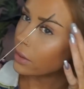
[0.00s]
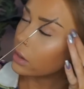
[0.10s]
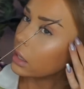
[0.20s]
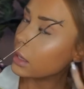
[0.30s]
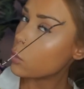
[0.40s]

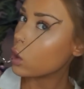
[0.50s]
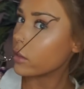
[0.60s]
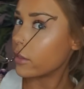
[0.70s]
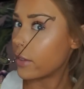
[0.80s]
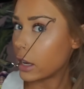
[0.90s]
definitely more
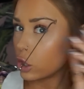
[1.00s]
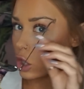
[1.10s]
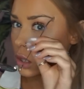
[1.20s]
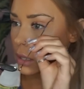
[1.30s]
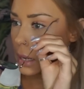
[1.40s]
of a
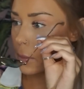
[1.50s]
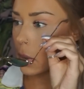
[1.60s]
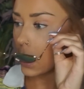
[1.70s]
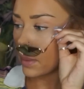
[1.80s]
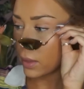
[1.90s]
fashion
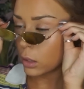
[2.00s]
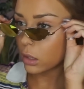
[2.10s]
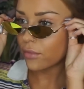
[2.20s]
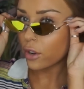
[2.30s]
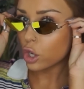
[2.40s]
statement,
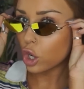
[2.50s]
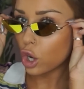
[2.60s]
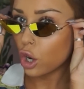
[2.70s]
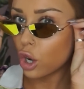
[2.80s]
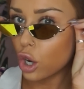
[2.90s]
that's for
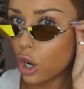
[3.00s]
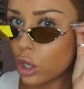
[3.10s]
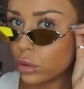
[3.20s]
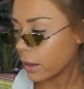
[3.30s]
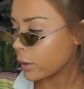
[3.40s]
sure.
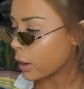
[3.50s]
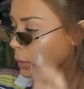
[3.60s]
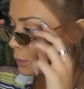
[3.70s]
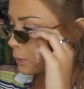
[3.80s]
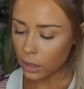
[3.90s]
I don't
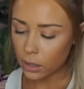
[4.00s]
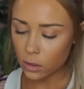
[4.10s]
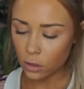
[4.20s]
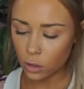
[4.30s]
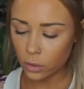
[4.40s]
know. I
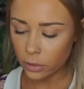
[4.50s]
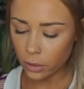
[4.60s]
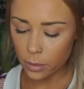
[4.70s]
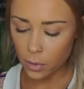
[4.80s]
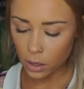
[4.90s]
guess I'll do a
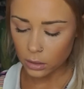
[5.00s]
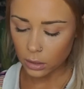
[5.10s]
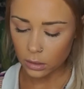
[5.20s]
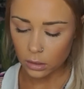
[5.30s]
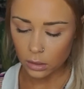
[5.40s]
little
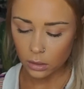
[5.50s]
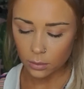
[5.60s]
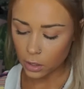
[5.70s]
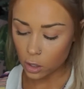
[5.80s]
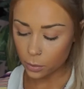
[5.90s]
unboxing since
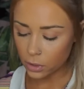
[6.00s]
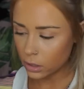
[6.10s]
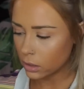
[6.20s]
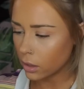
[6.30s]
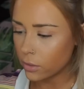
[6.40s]
I'm gonna open
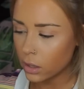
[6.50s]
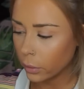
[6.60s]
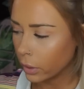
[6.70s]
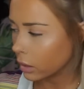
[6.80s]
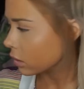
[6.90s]
this stuff
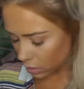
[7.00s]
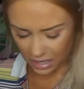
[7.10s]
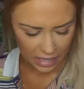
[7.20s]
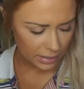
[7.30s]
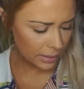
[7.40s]
anyway. I
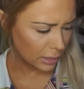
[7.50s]
need